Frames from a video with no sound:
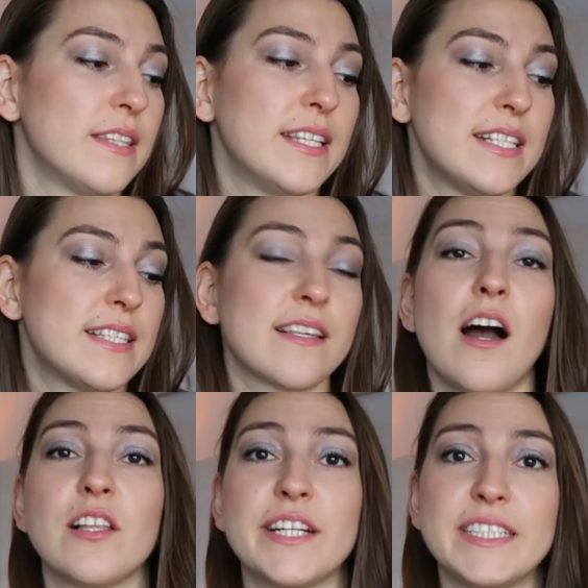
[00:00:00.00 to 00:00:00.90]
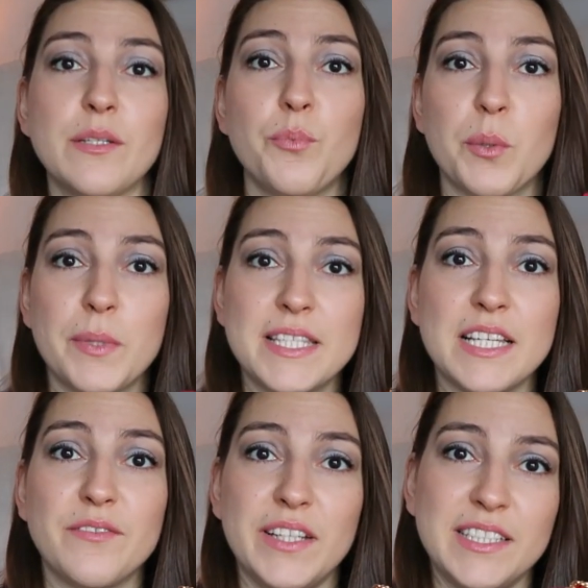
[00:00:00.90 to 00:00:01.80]
This color I didn't pick
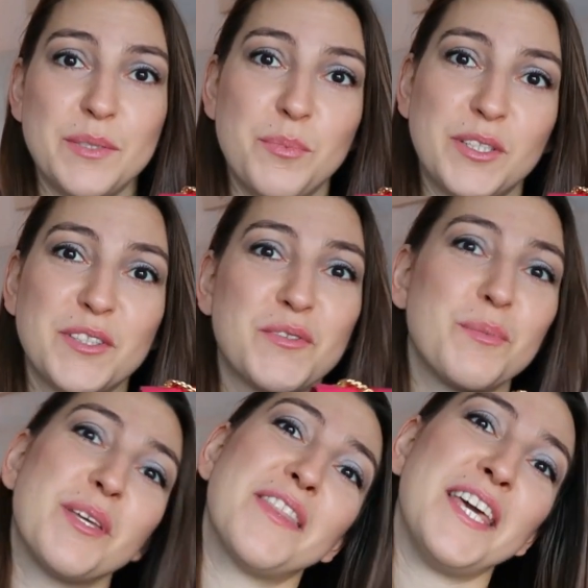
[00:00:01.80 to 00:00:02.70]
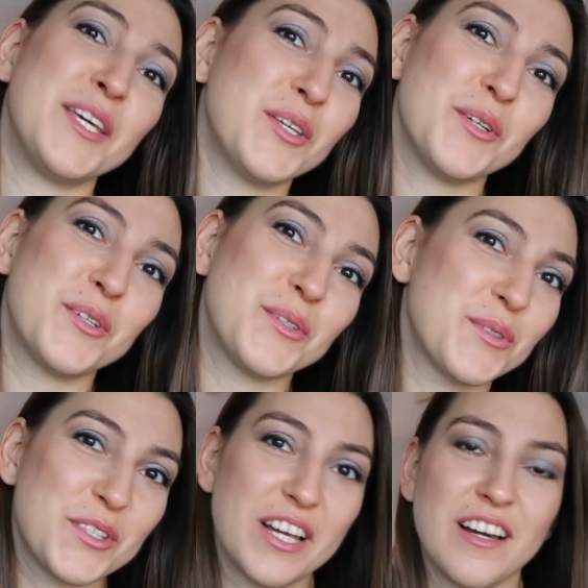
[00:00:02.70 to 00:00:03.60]
myself, Andy picked it for me. Thank you,
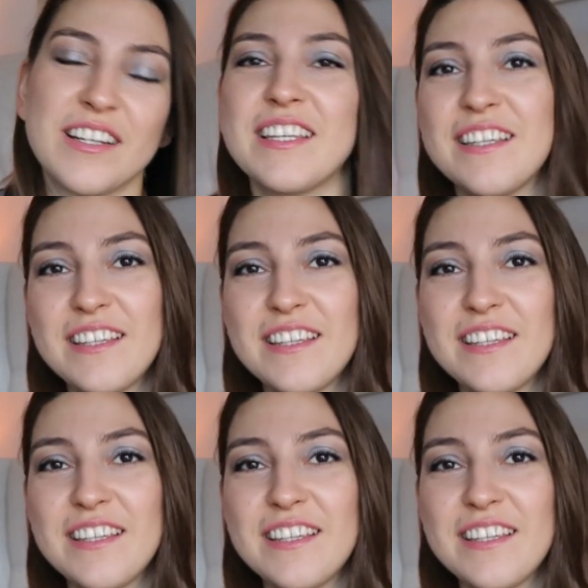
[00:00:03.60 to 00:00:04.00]
Hrusha.